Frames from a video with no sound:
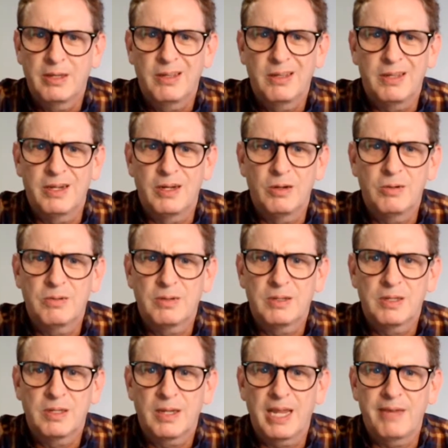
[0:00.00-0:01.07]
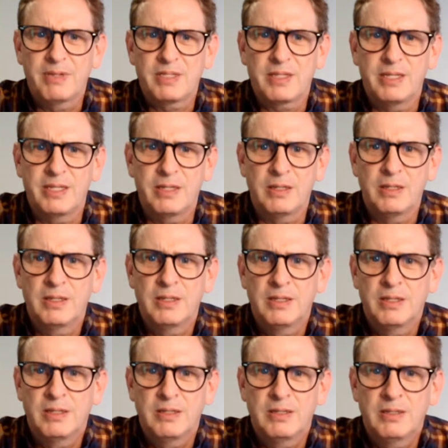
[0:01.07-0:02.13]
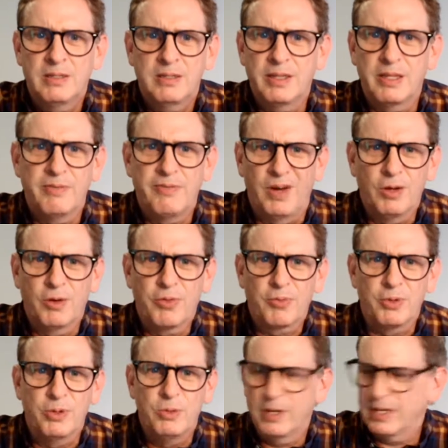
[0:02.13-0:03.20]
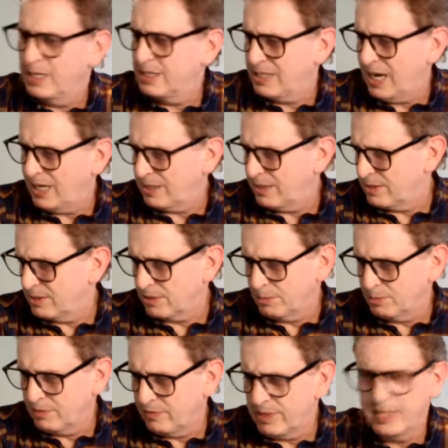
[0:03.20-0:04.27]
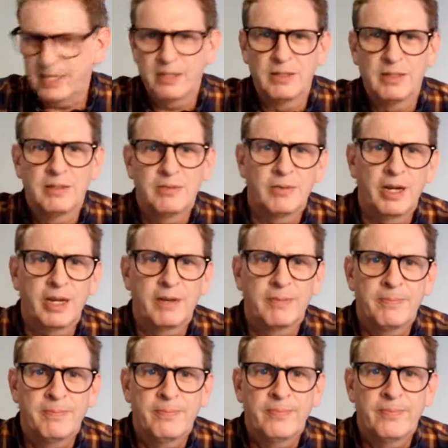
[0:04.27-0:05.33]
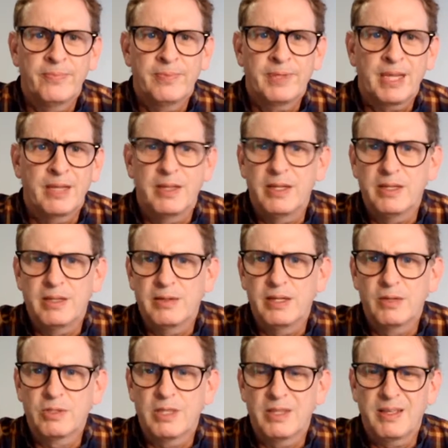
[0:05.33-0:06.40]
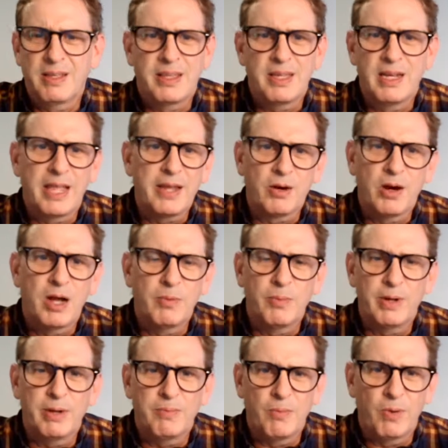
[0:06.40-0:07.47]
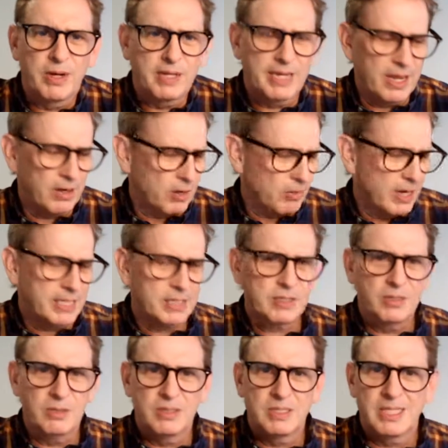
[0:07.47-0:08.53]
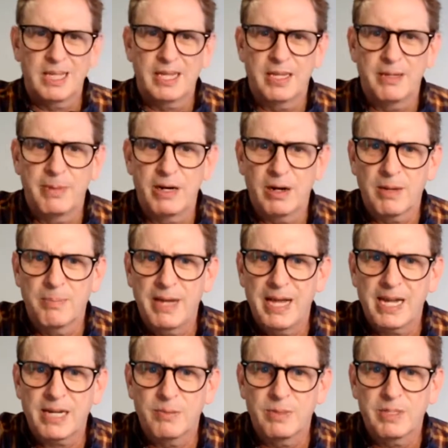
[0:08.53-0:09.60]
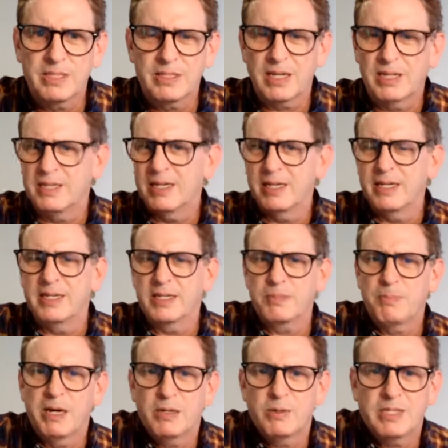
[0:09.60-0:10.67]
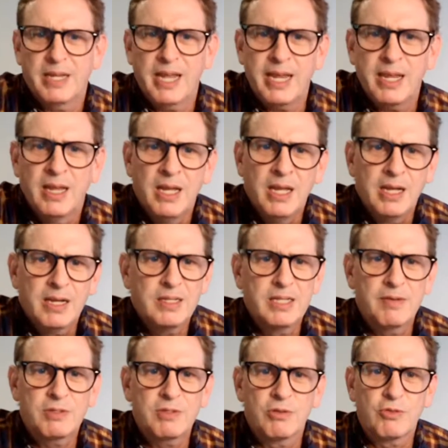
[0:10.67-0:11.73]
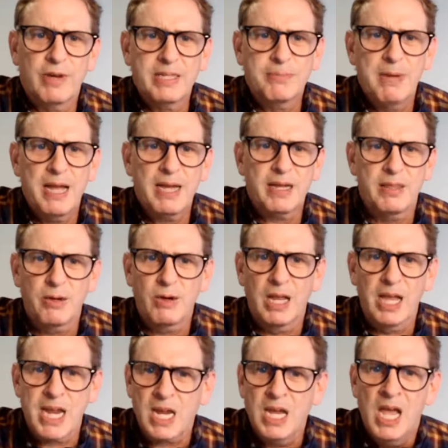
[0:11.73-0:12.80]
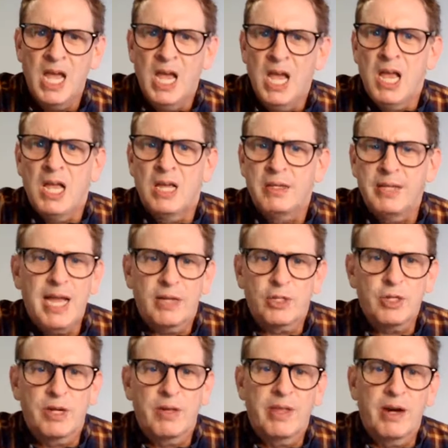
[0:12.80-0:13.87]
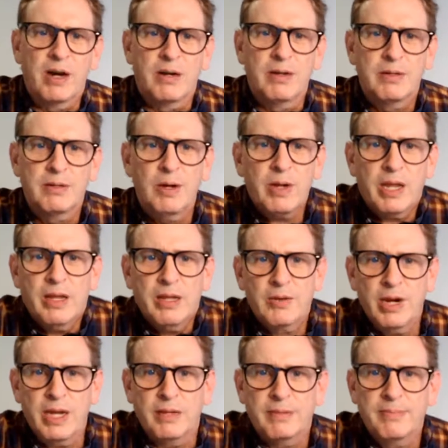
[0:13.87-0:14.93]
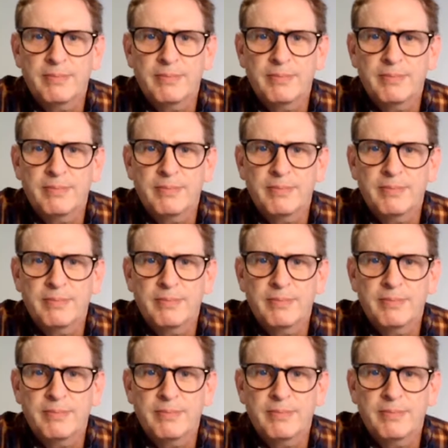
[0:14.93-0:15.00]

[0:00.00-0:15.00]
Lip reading: You know, gave us the deal, and then followed through on exactly the terms of the deal, right? And then later on, we wanted to get our rights to selling in America back, and it expired. We said, "Hey, can you give us those rights back?" And they were like, "Yeah, sure. Here they are." Okay, great.